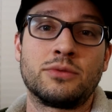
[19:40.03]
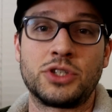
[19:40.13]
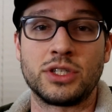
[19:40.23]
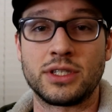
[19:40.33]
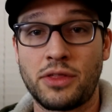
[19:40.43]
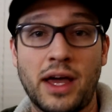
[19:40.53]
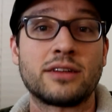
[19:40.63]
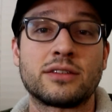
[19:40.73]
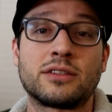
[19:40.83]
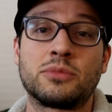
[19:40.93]
which is
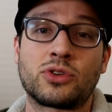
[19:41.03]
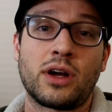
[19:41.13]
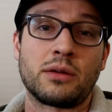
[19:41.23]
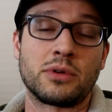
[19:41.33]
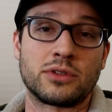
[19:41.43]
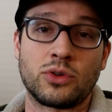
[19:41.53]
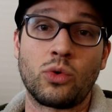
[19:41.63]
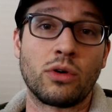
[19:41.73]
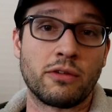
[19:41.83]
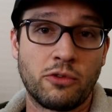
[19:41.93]
1,000 subscribers
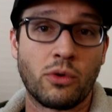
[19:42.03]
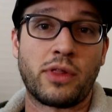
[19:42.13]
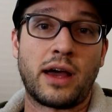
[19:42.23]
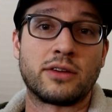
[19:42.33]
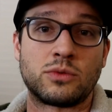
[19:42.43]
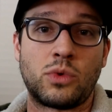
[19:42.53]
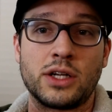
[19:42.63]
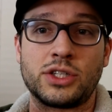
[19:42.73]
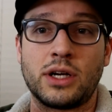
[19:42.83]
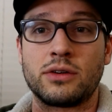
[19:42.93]
or 4,000
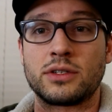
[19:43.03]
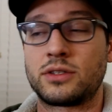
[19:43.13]
watch hours.